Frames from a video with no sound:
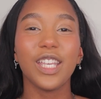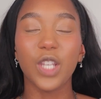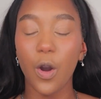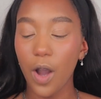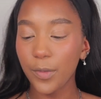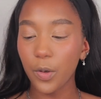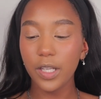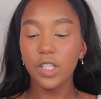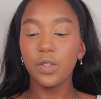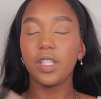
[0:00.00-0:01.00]
So I'm
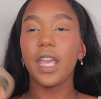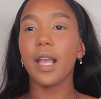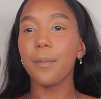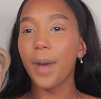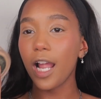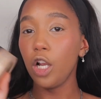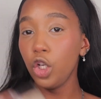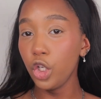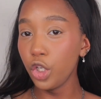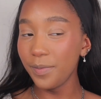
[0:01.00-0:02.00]
going to take my
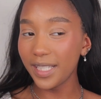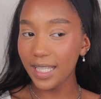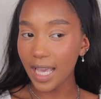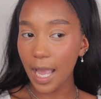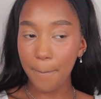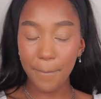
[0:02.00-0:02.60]
Mercier